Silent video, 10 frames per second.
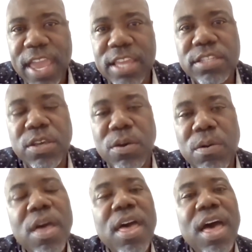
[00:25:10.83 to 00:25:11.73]
And
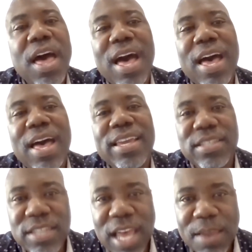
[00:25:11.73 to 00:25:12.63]
so
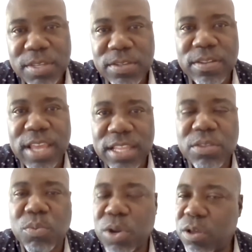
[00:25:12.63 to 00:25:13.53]
it's time to let
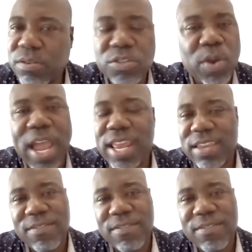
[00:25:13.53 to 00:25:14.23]
the world try it,